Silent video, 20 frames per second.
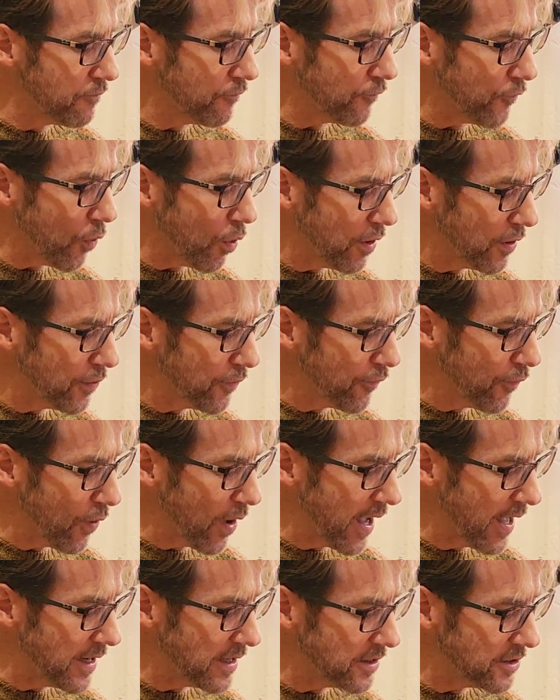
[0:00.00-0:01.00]
4th
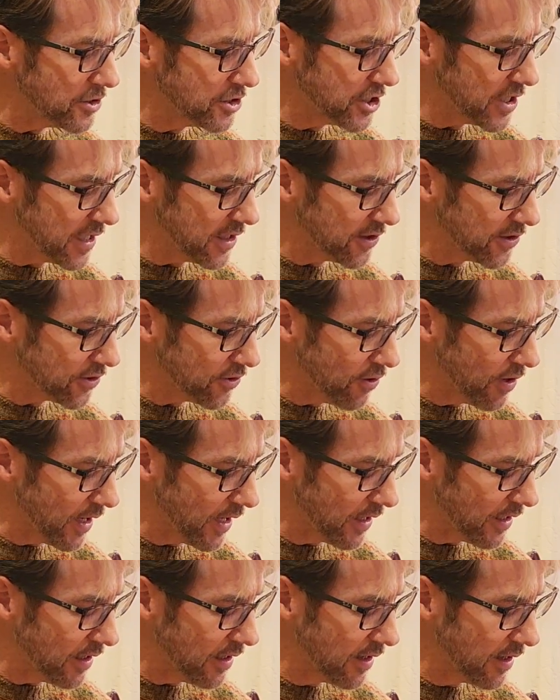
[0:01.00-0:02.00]
fret G
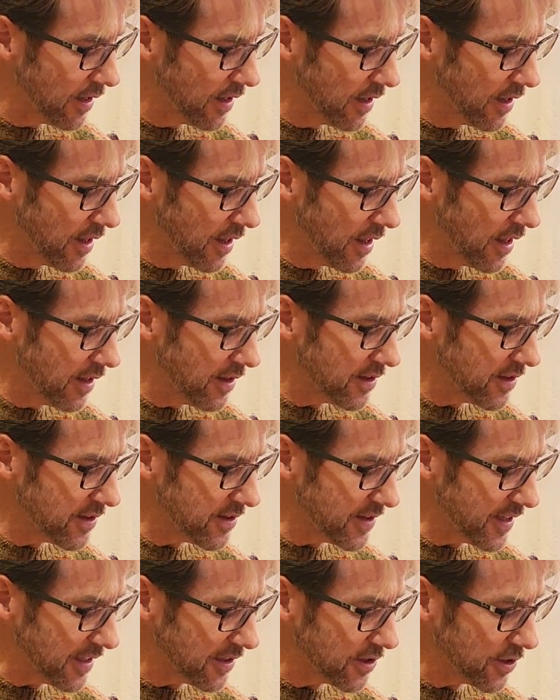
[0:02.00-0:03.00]
string,
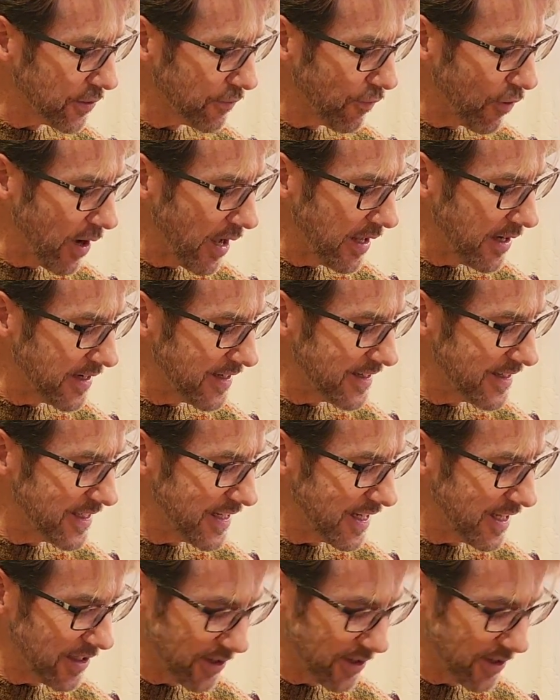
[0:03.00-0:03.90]
6th fret D